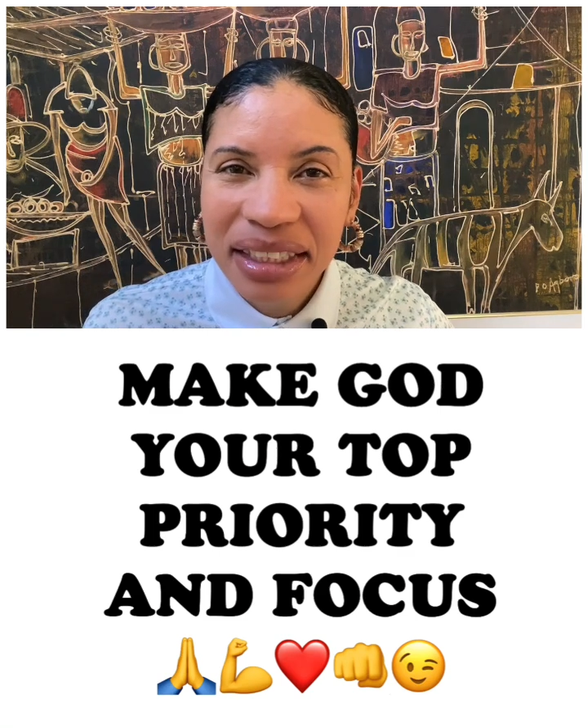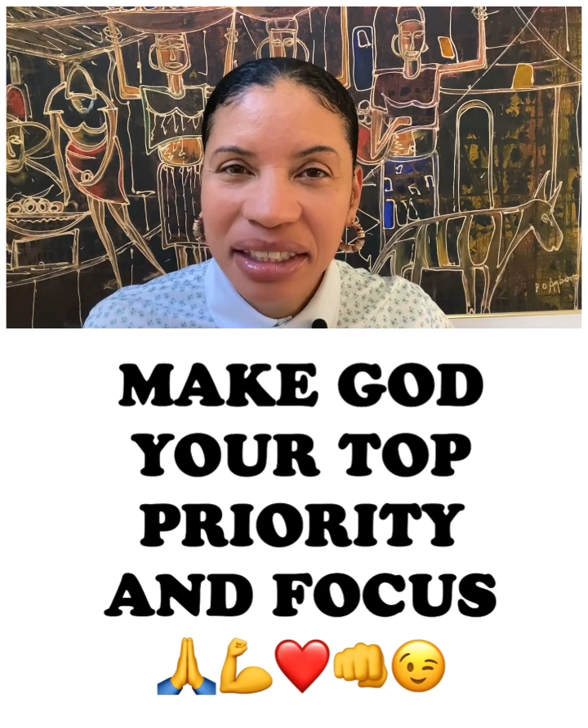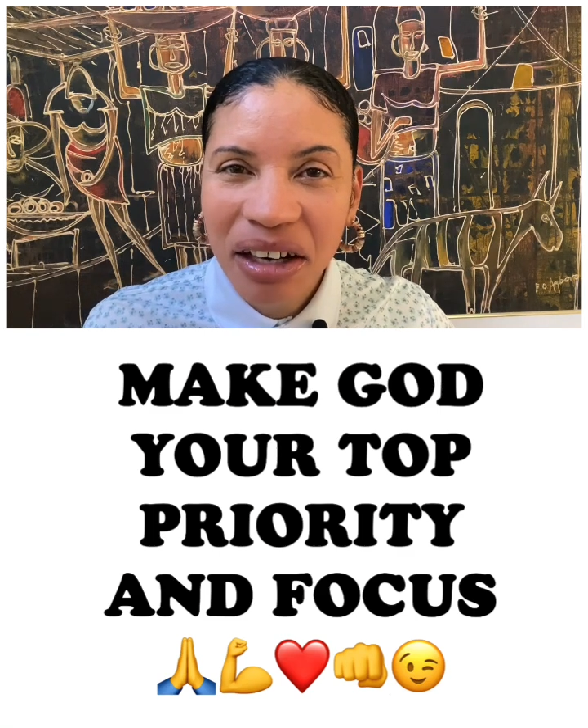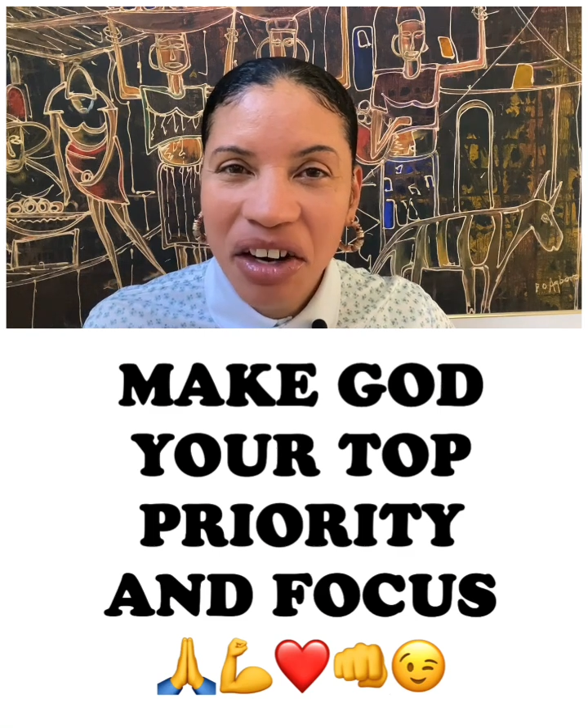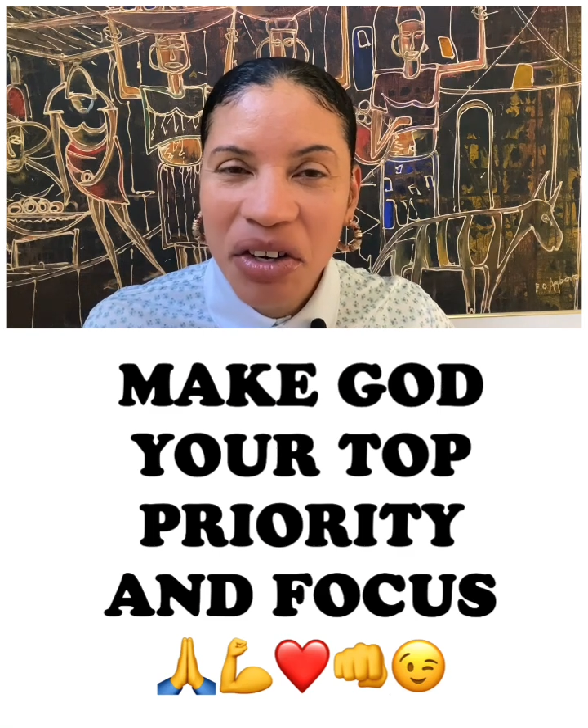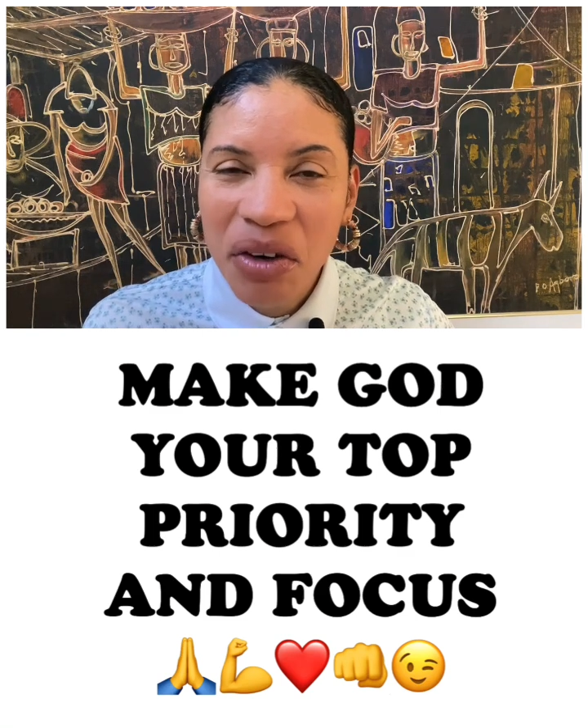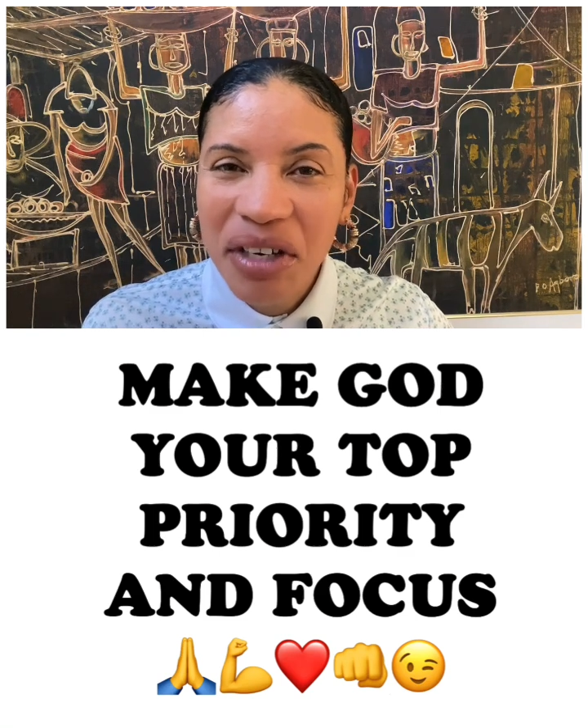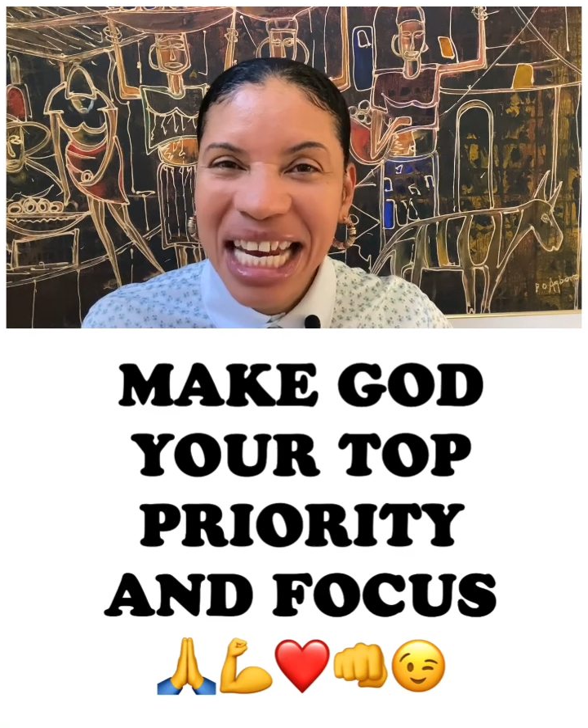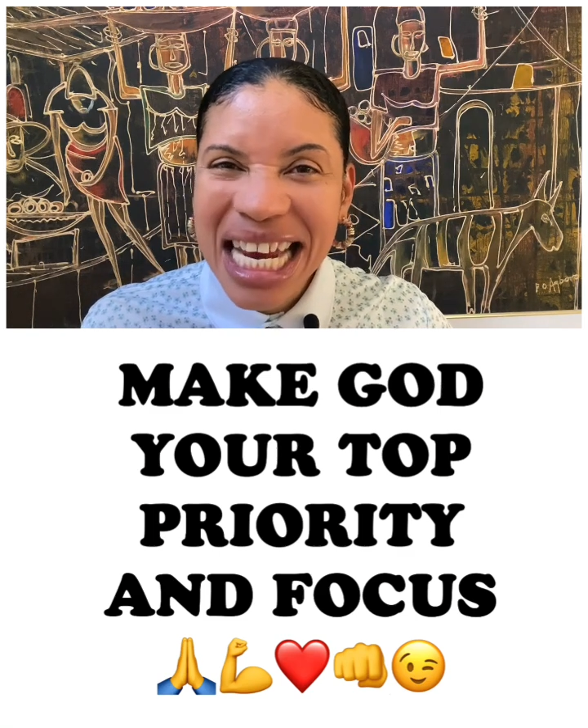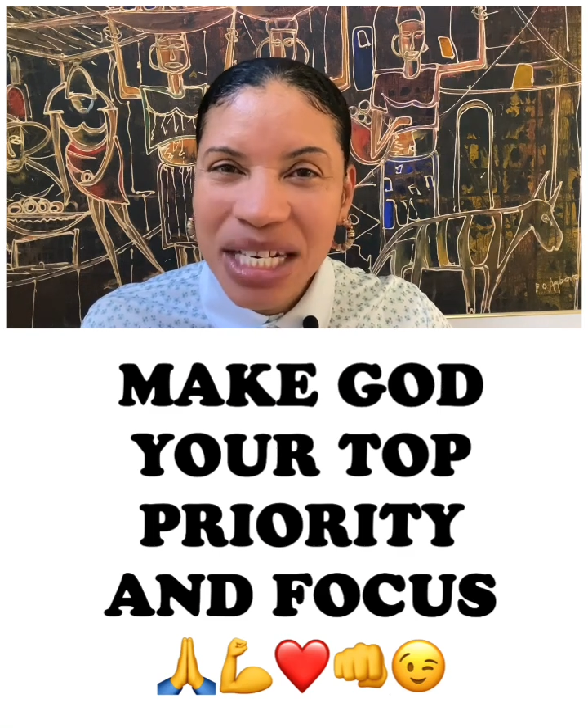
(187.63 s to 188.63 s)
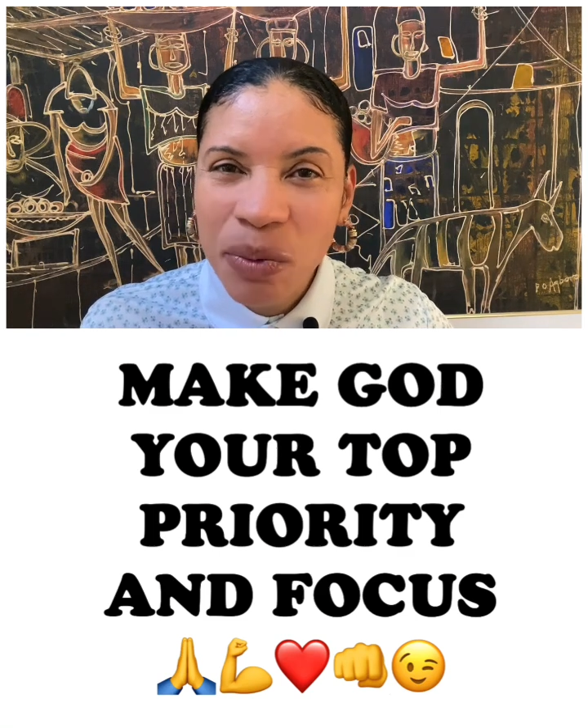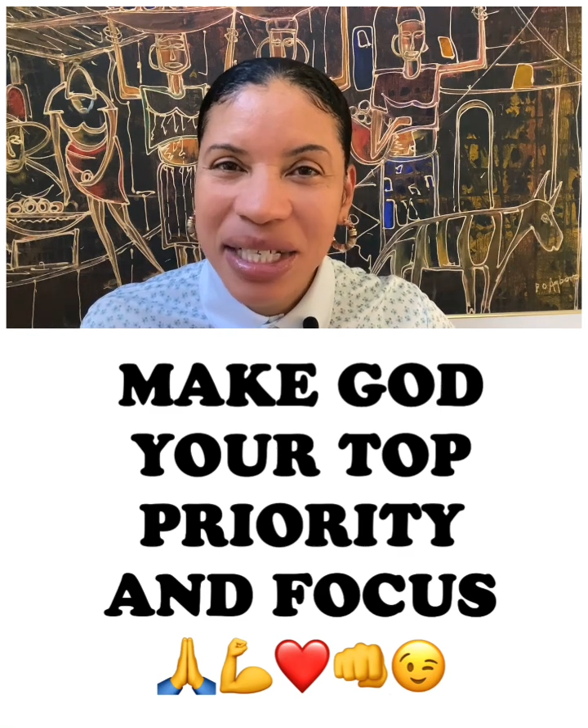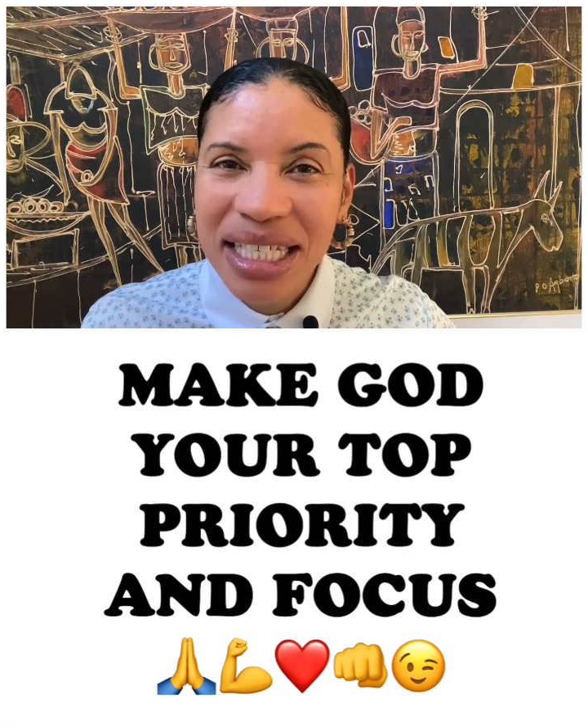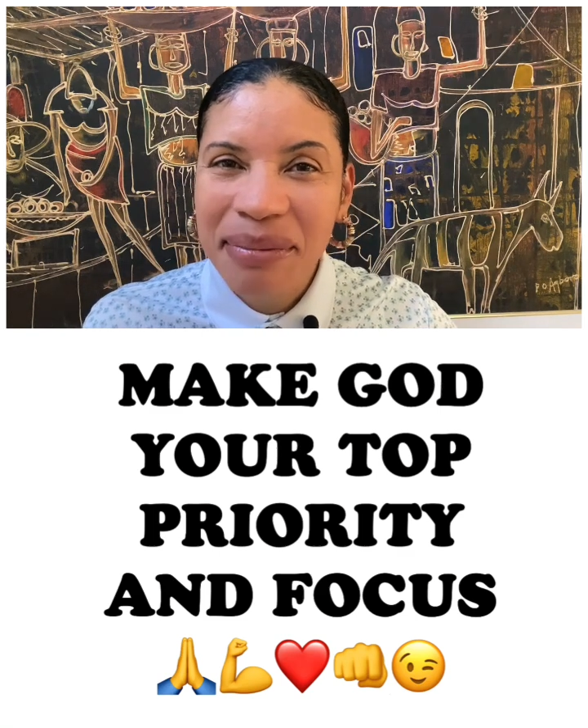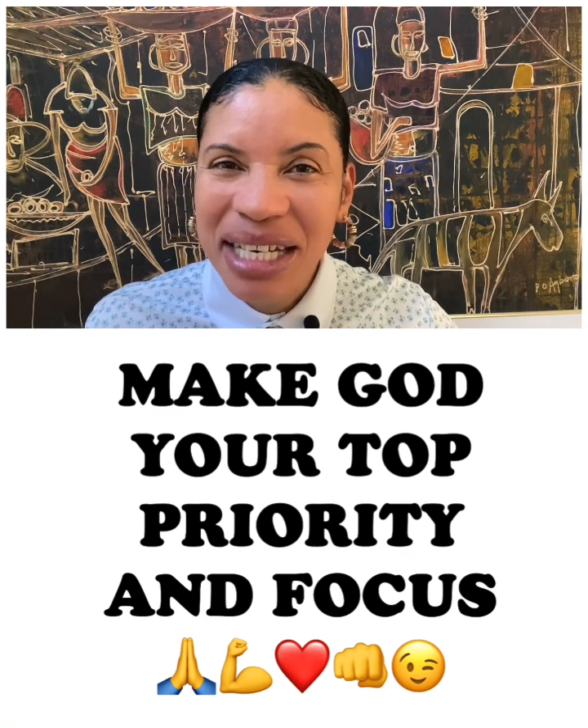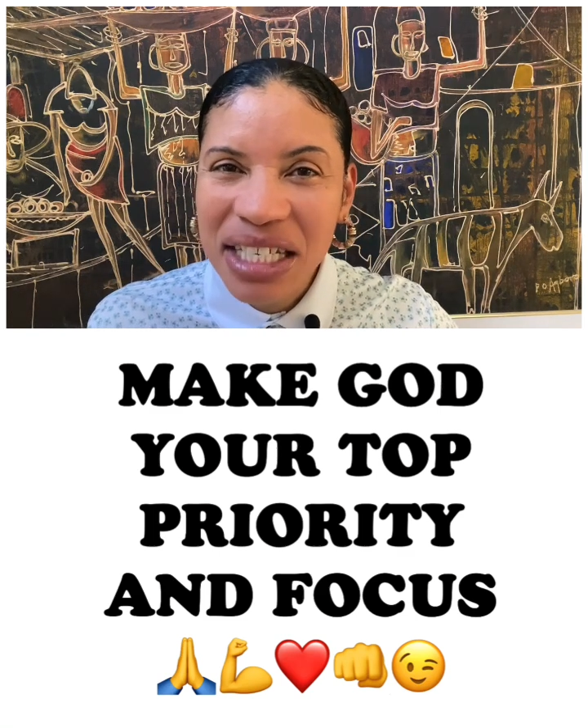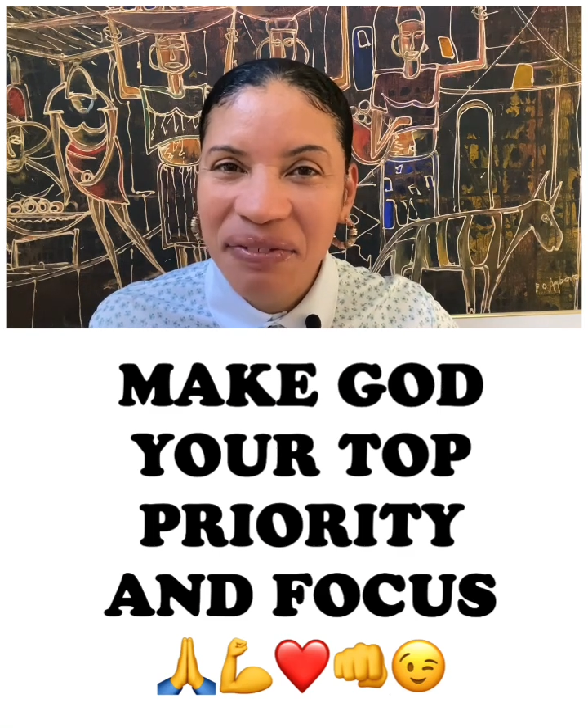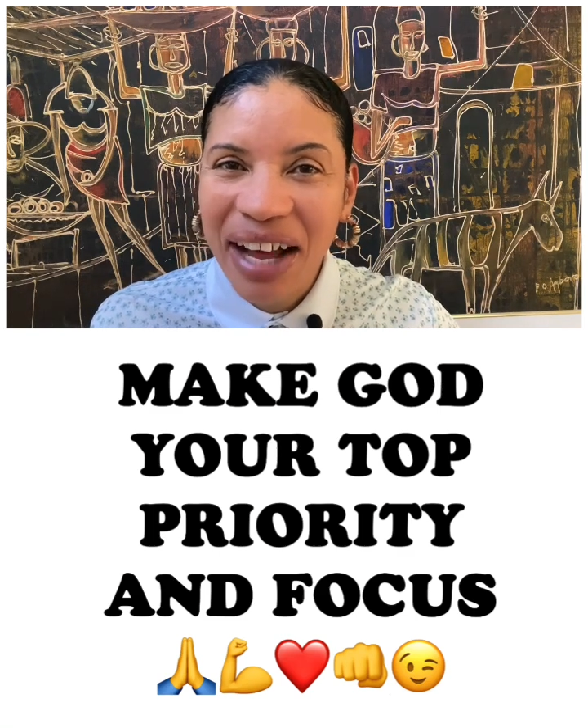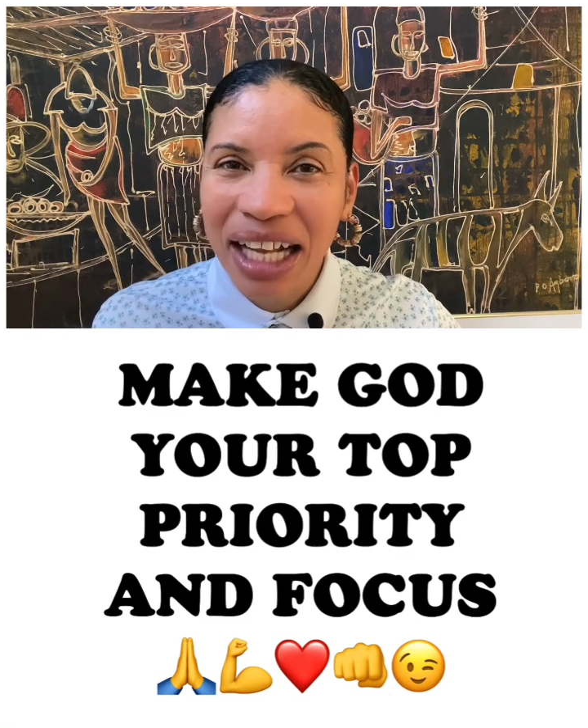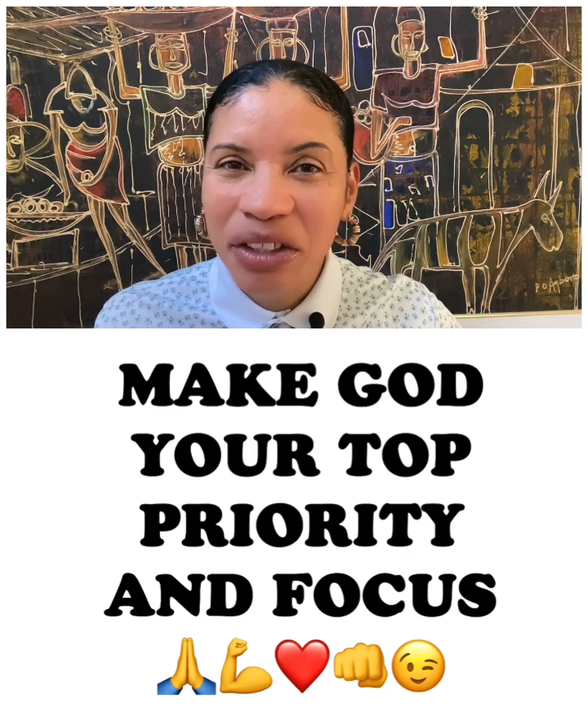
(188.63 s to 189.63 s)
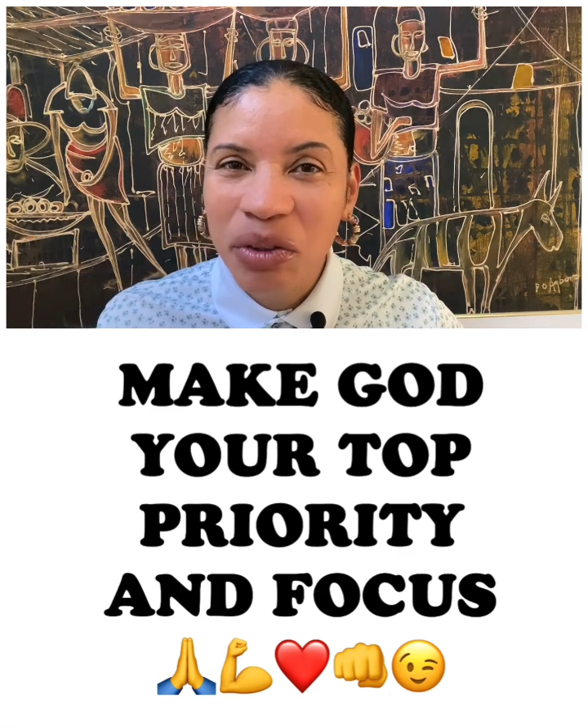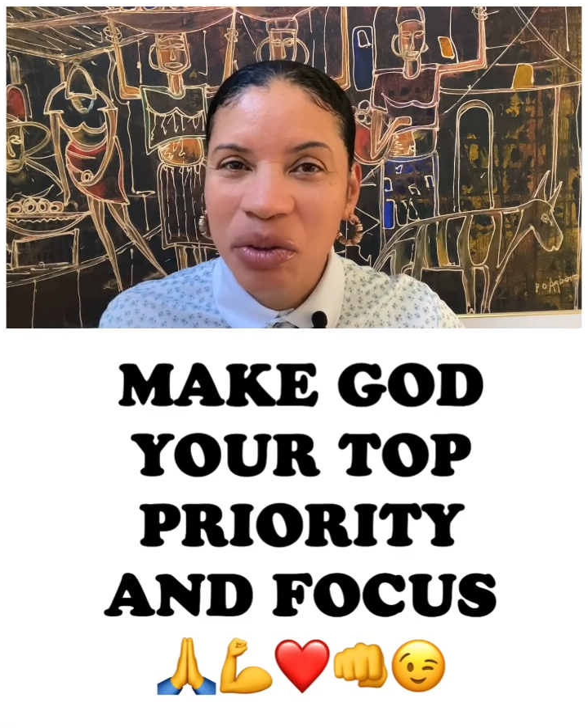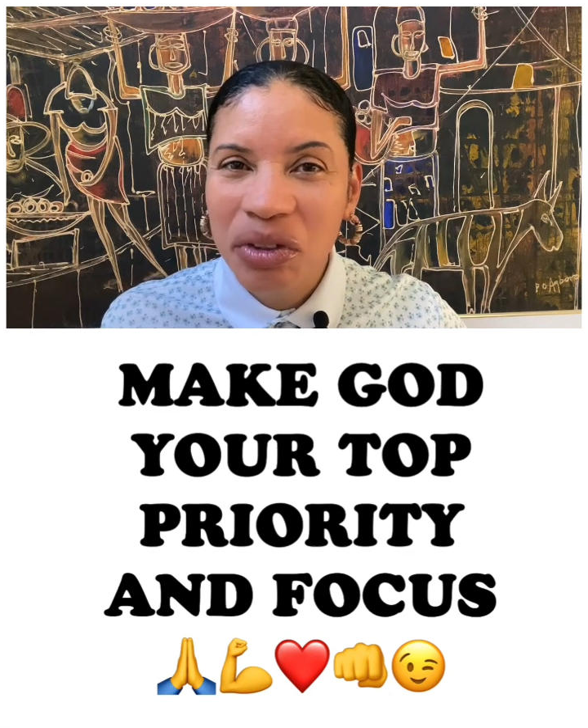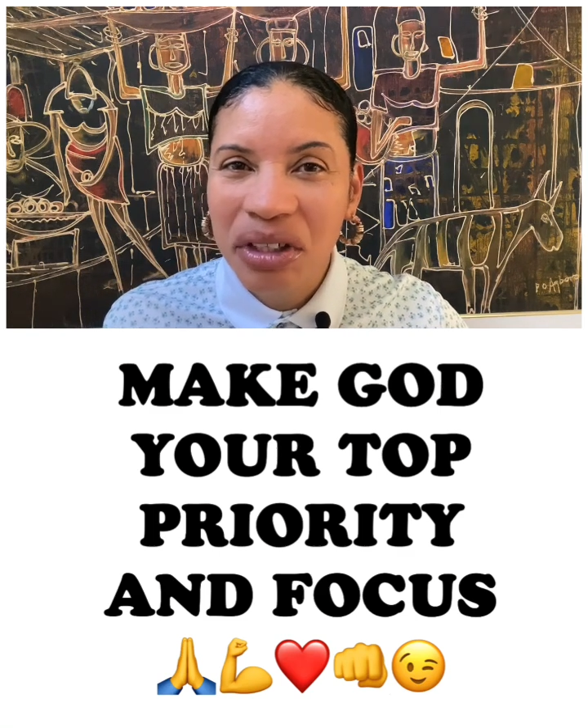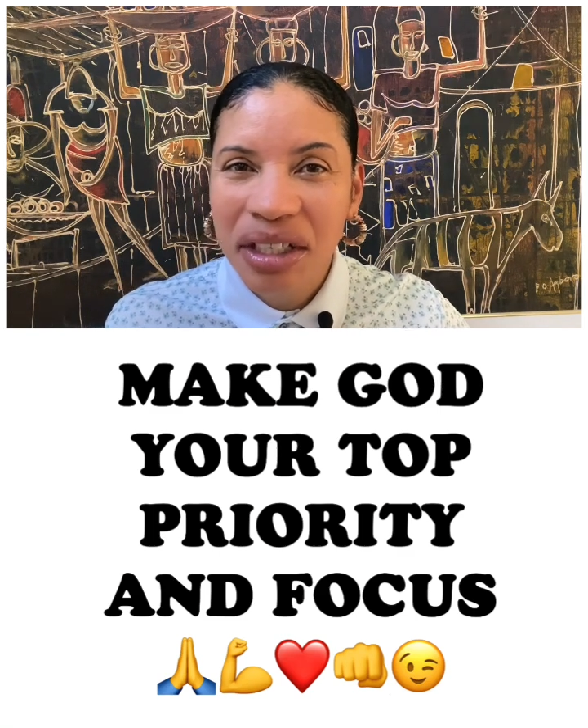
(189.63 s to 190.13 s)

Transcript: Start knowing His wisdom, His values,